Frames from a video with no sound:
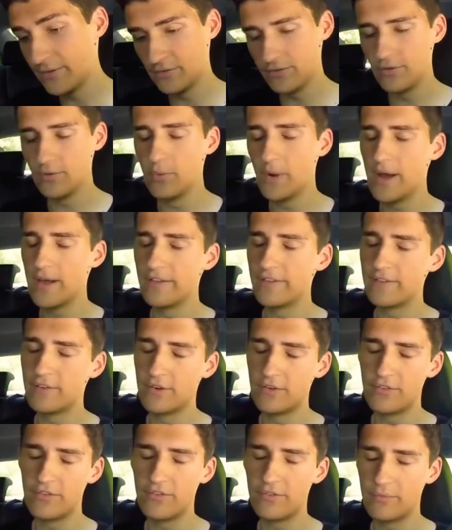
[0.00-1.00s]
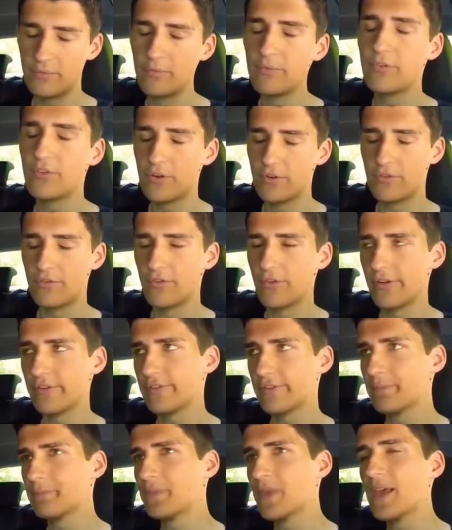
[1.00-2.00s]
do well in search
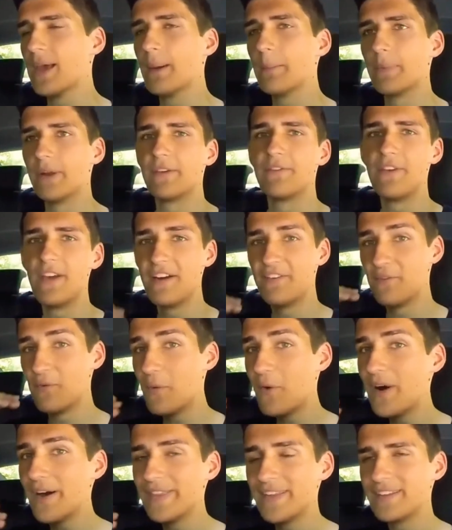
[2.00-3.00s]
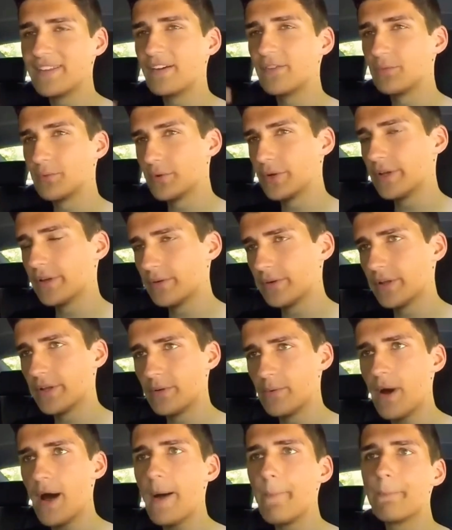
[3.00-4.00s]
results. But if you have one that does
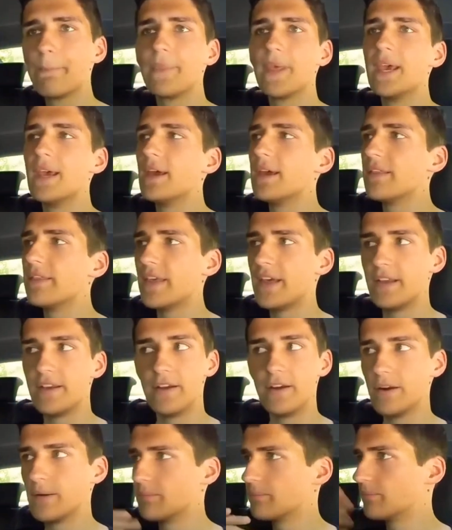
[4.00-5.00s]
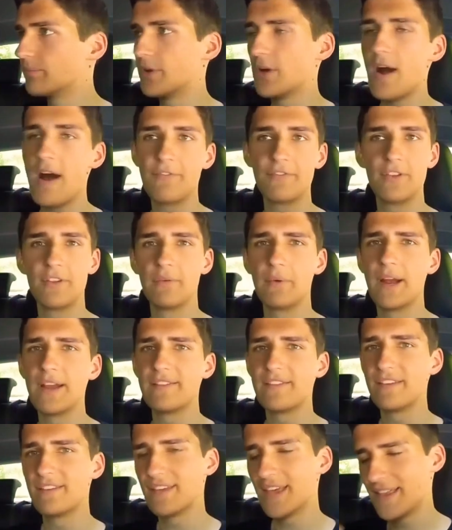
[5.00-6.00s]
really well, then you're off to the
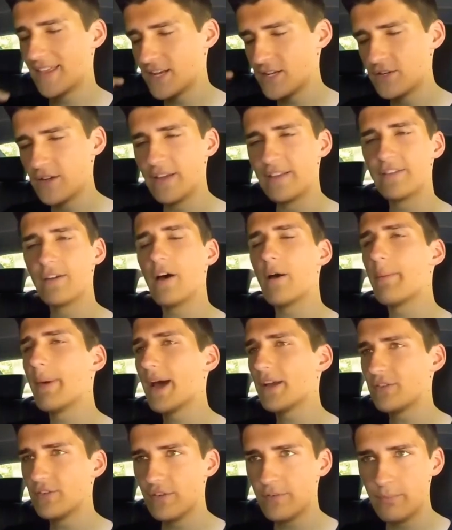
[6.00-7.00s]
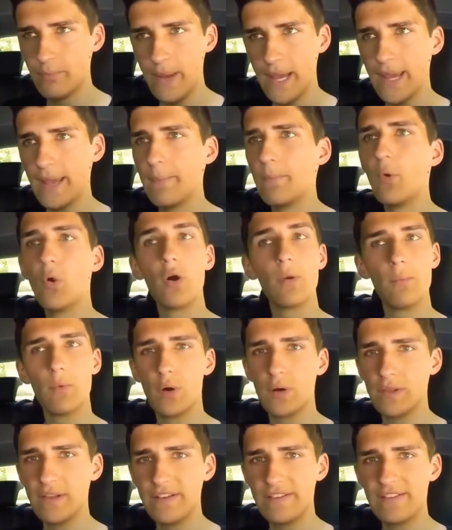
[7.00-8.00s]
races. And then it's all about just making more and
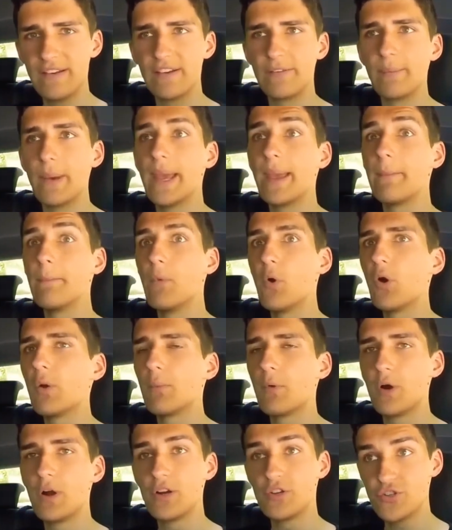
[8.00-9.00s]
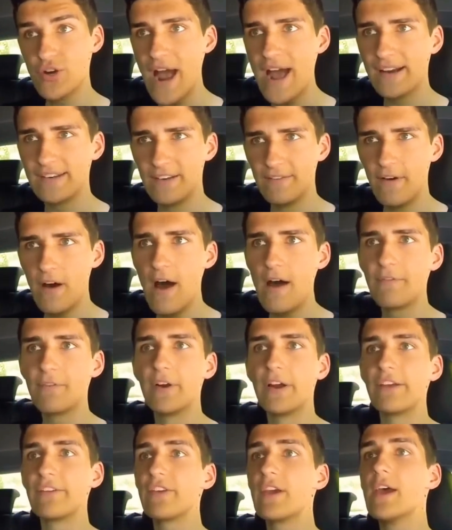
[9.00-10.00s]
more listings, making more and more attractive
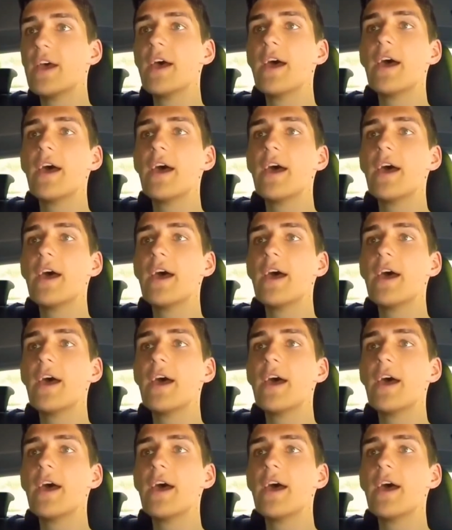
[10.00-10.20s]
offerings,